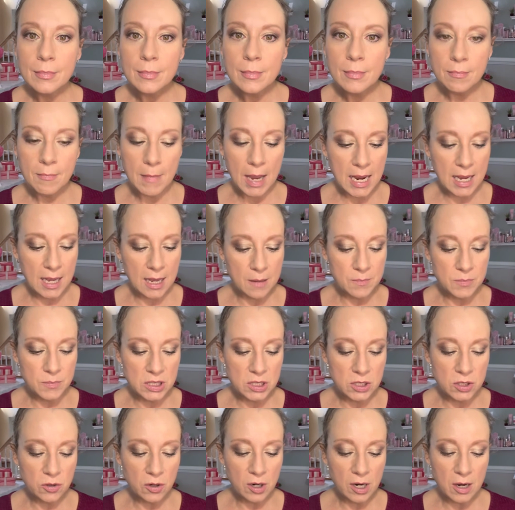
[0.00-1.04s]
makeup
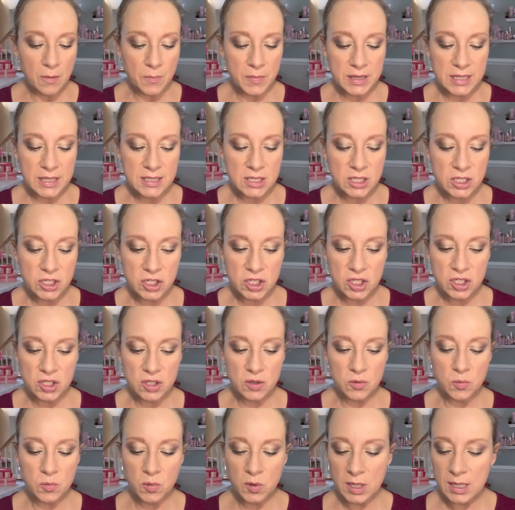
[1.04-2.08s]
tutorial, but this is just
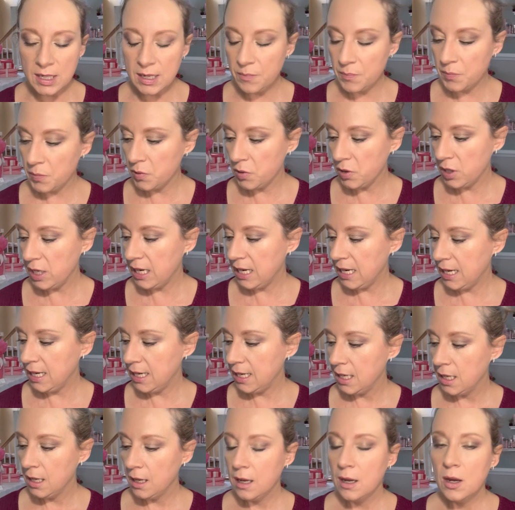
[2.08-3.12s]
a really pretty
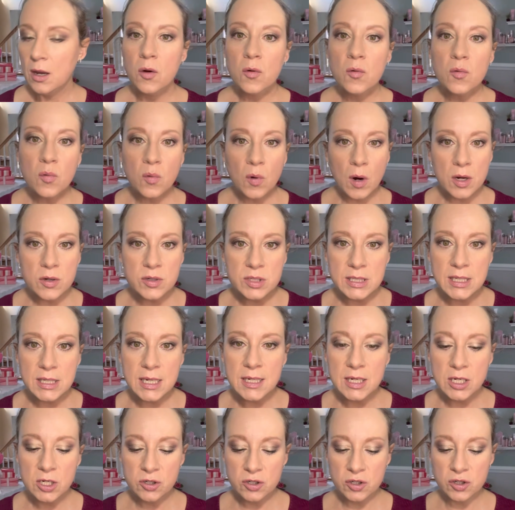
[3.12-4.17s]
rosy
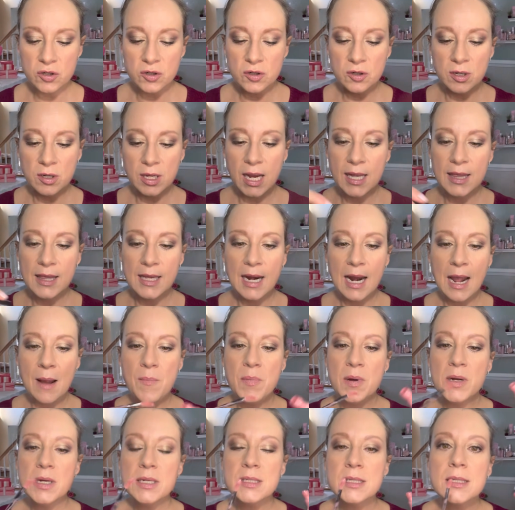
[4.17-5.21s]
neutral, and then I
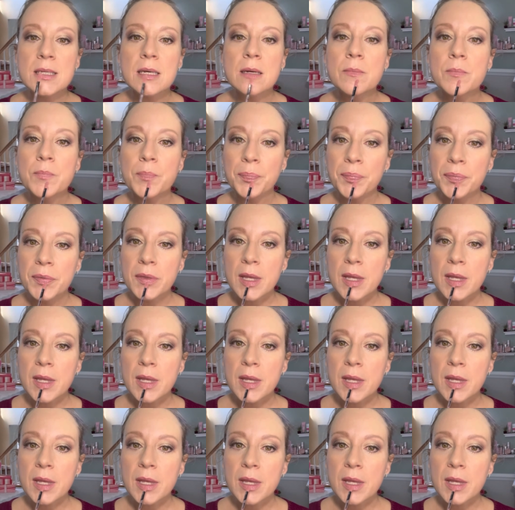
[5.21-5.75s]
put some